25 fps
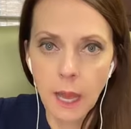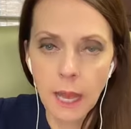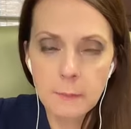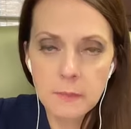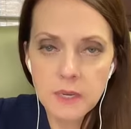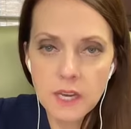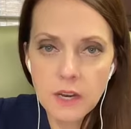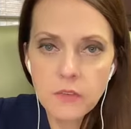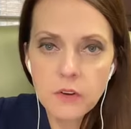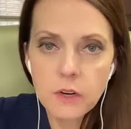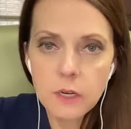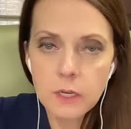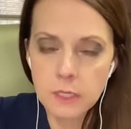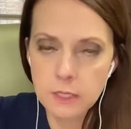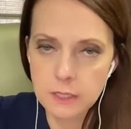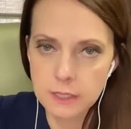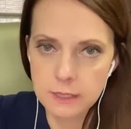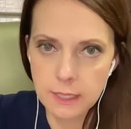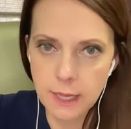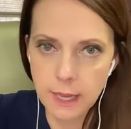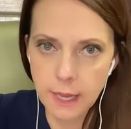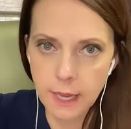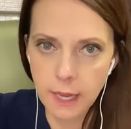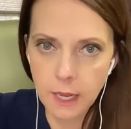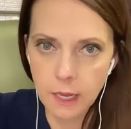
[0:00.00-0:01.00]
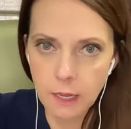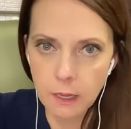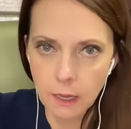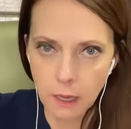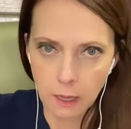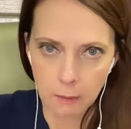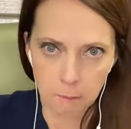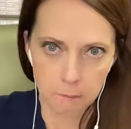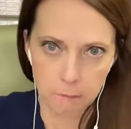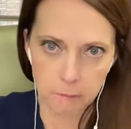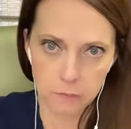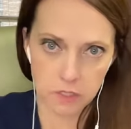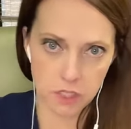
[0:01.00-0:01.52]
I'm never going to say
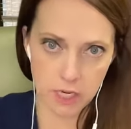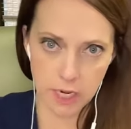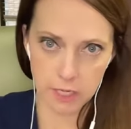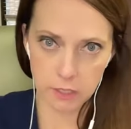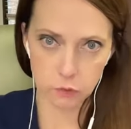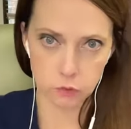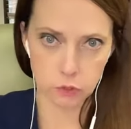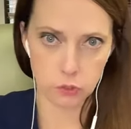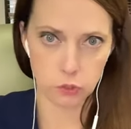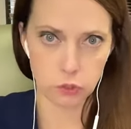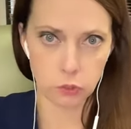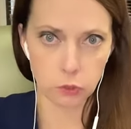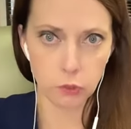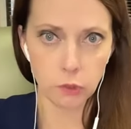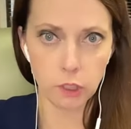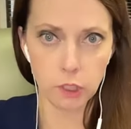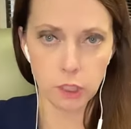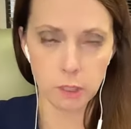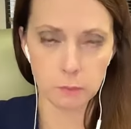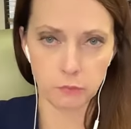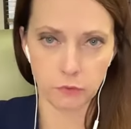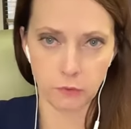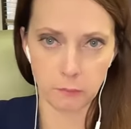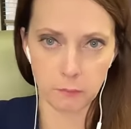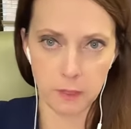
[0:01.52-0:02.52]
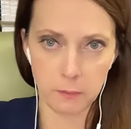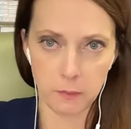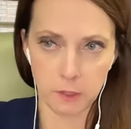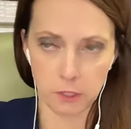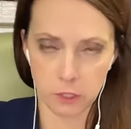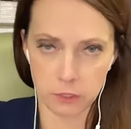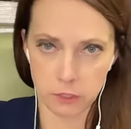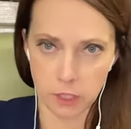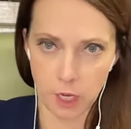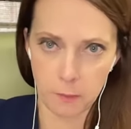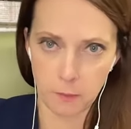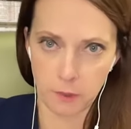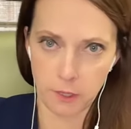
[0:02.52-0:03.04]
the diagnosis should only come from me
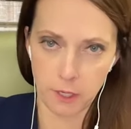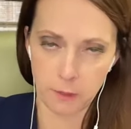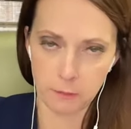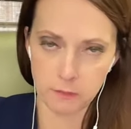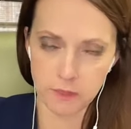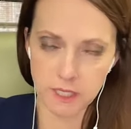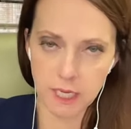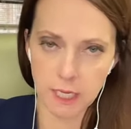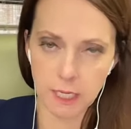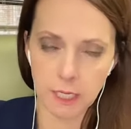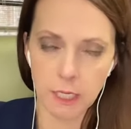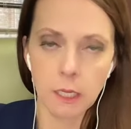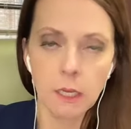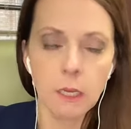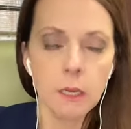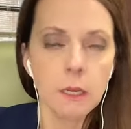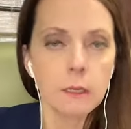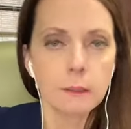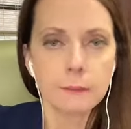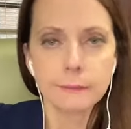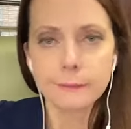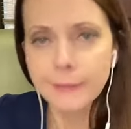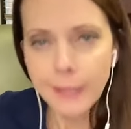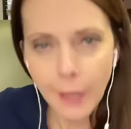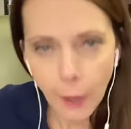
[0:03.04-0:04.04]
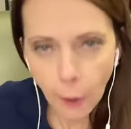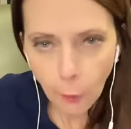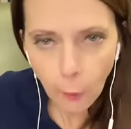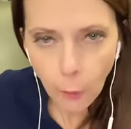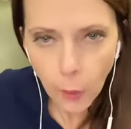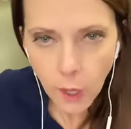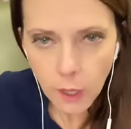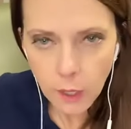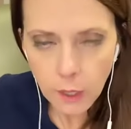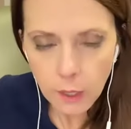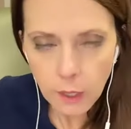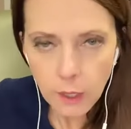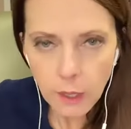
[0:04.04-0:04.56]
because I'm an MD.
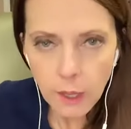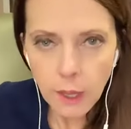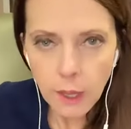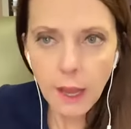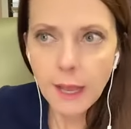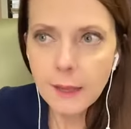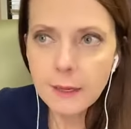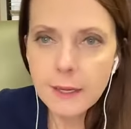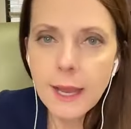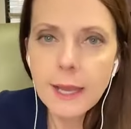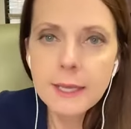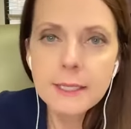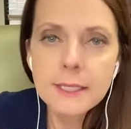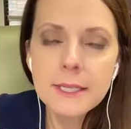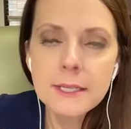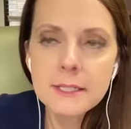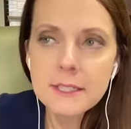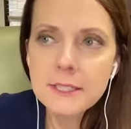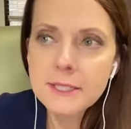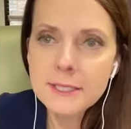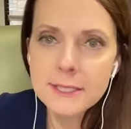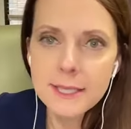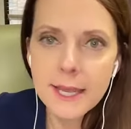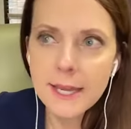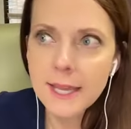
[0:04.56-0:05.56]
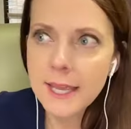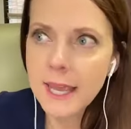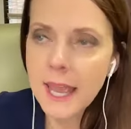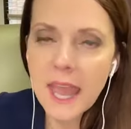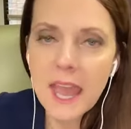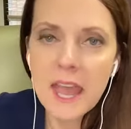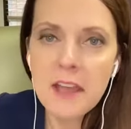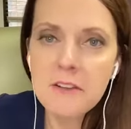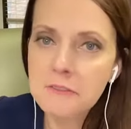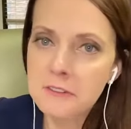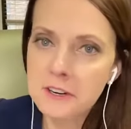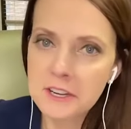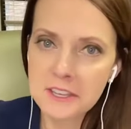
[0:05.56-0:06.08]
No. I didn't
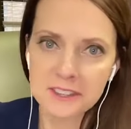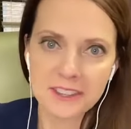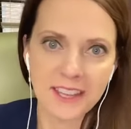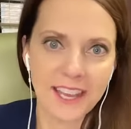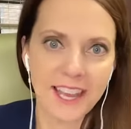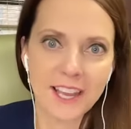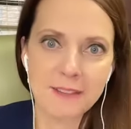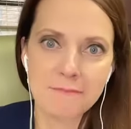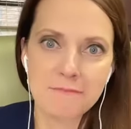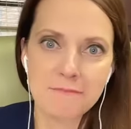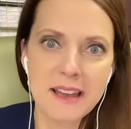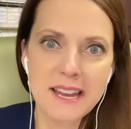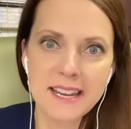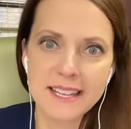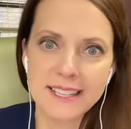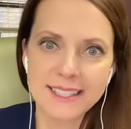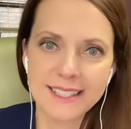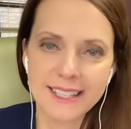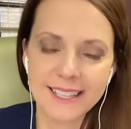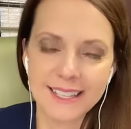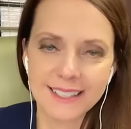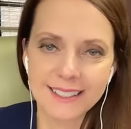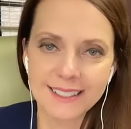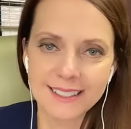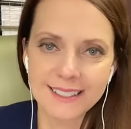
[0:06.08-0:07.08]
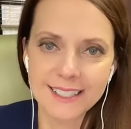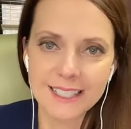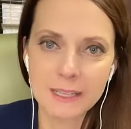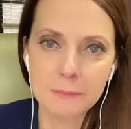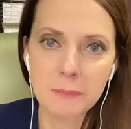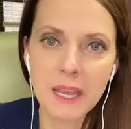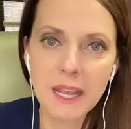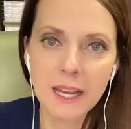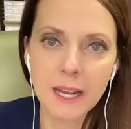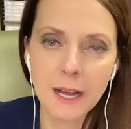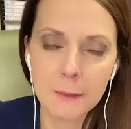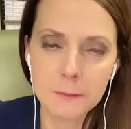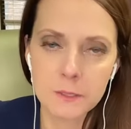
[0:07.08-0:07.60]
study everything in medicine
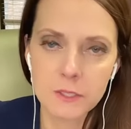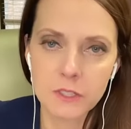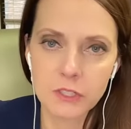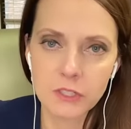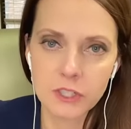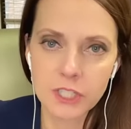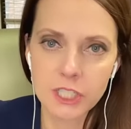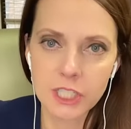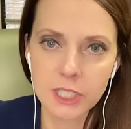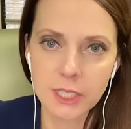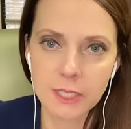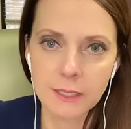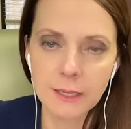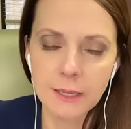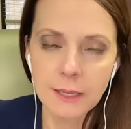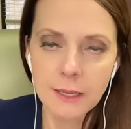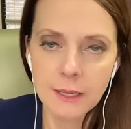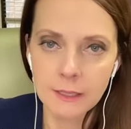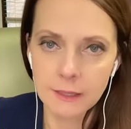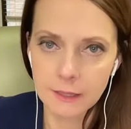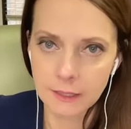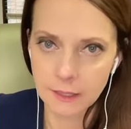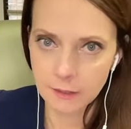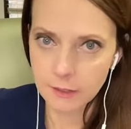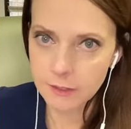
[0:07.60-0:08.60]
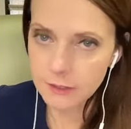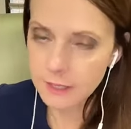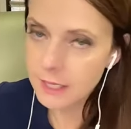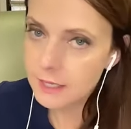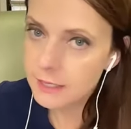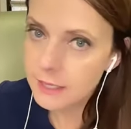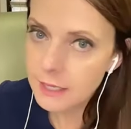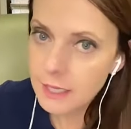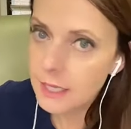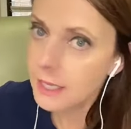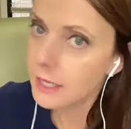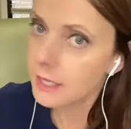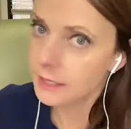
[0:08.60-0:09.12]
to be an obstetrician. There are
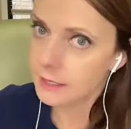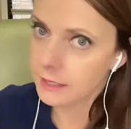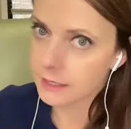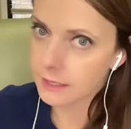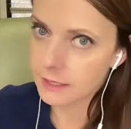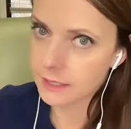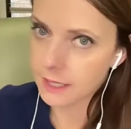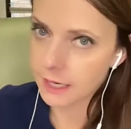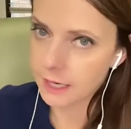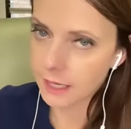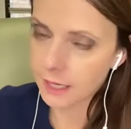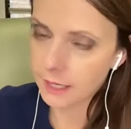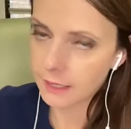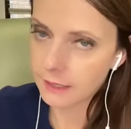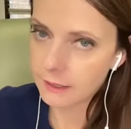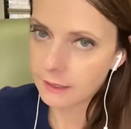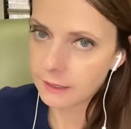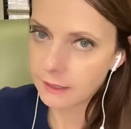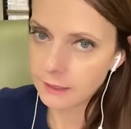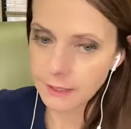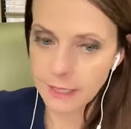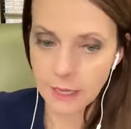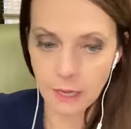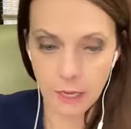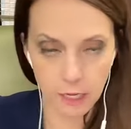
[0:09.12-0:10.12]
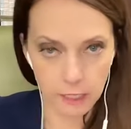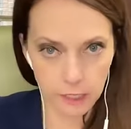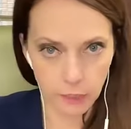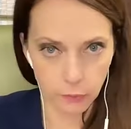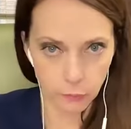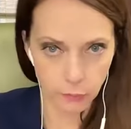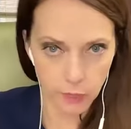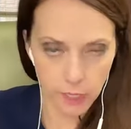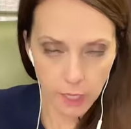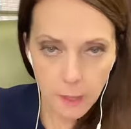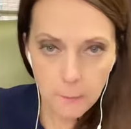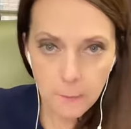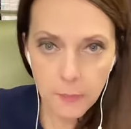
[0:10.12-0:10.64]
things I didn't get to study. Now, I
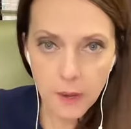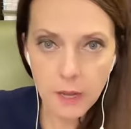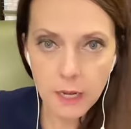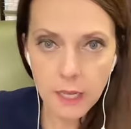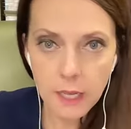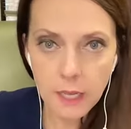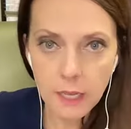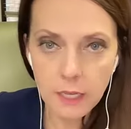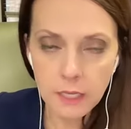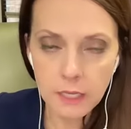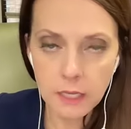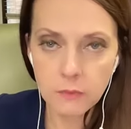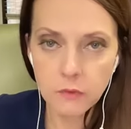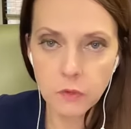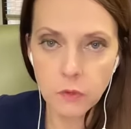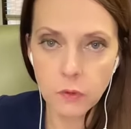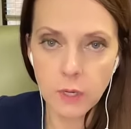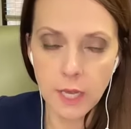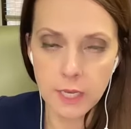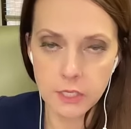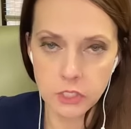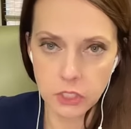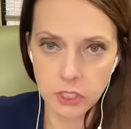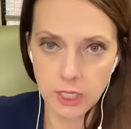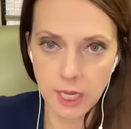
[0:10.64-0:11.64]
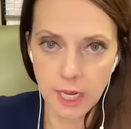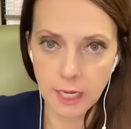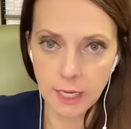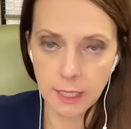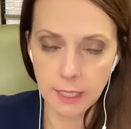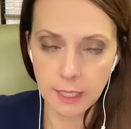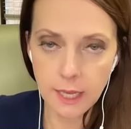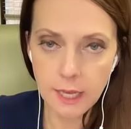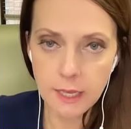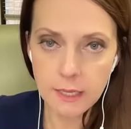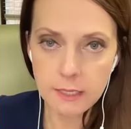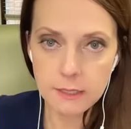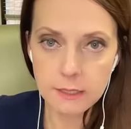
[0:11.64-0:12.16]
can read up on it and give you an
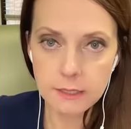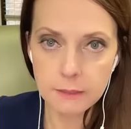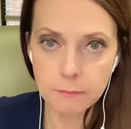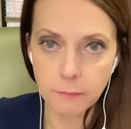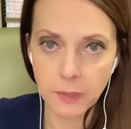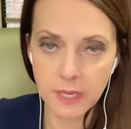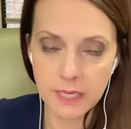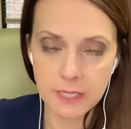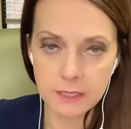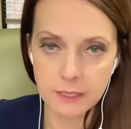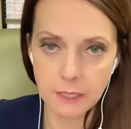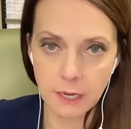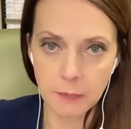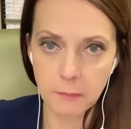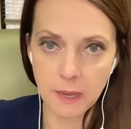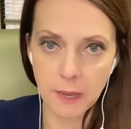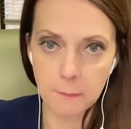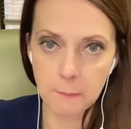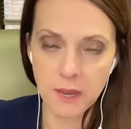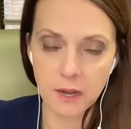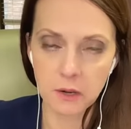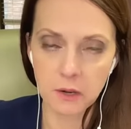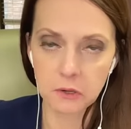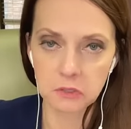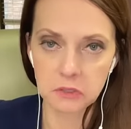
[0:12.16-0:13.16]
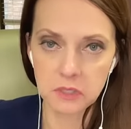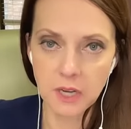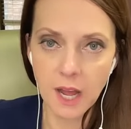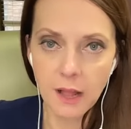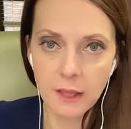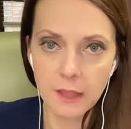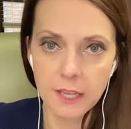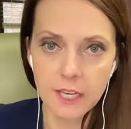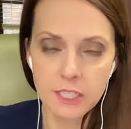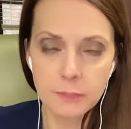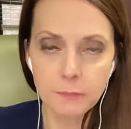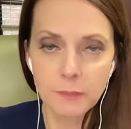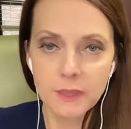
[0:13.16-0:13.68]
educated guess based on my medical
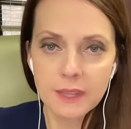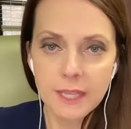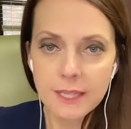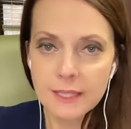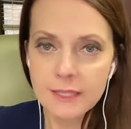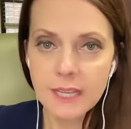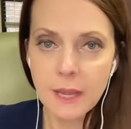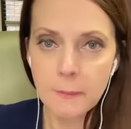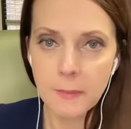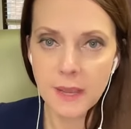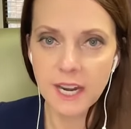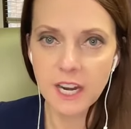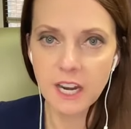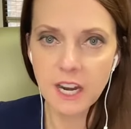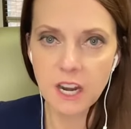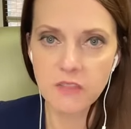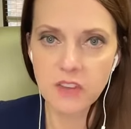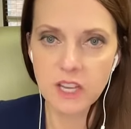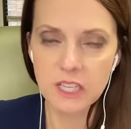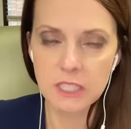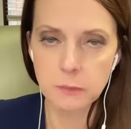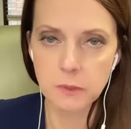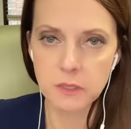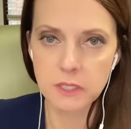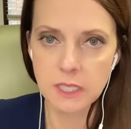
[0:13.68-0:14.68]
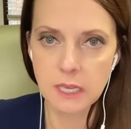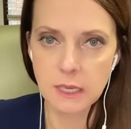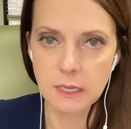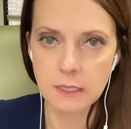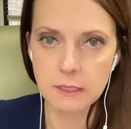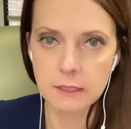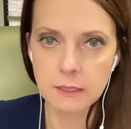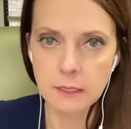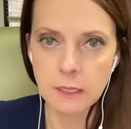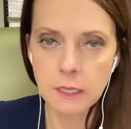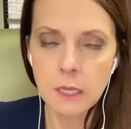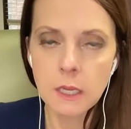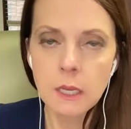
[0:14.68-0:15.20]
knowledge, but that's not my area of
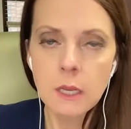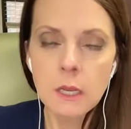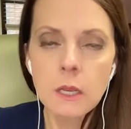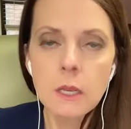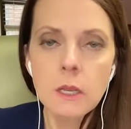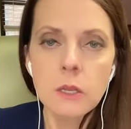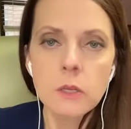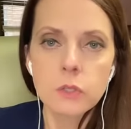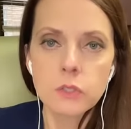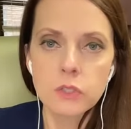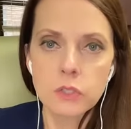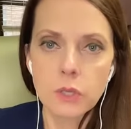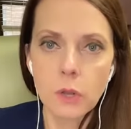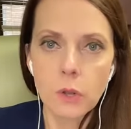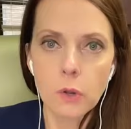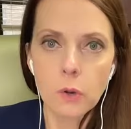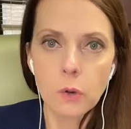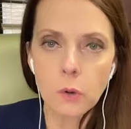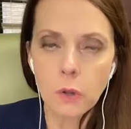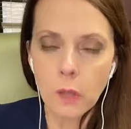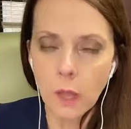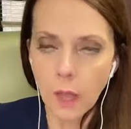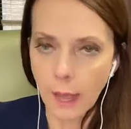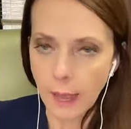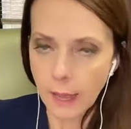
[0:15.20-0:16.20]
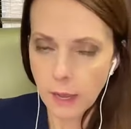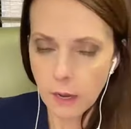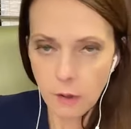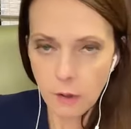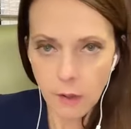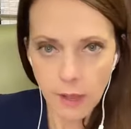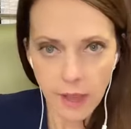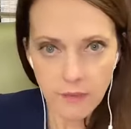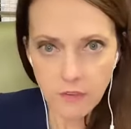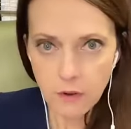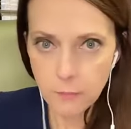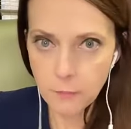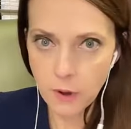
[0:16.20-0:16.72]
expertise. So I
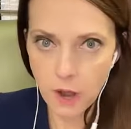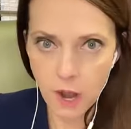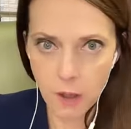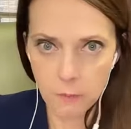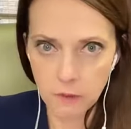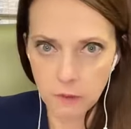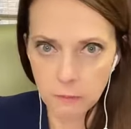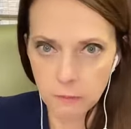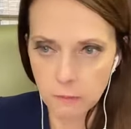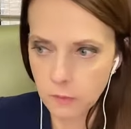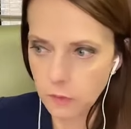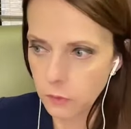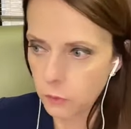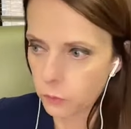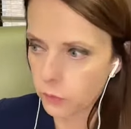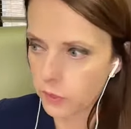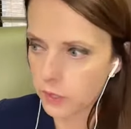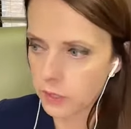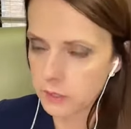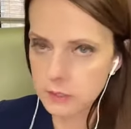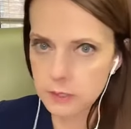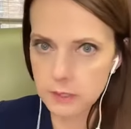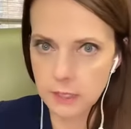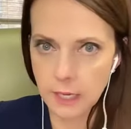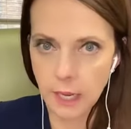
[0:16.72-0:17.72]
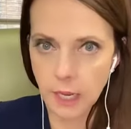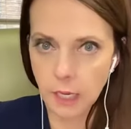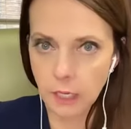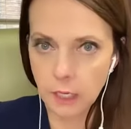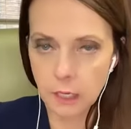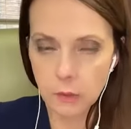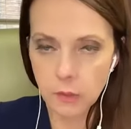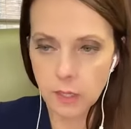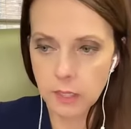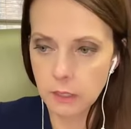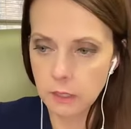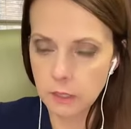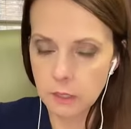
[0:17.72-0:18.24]
don't have a problem with saying,
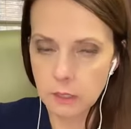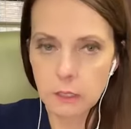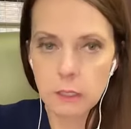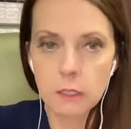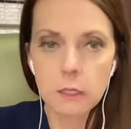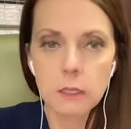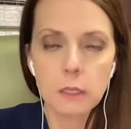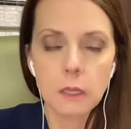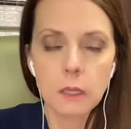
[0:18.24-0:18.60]
you know what?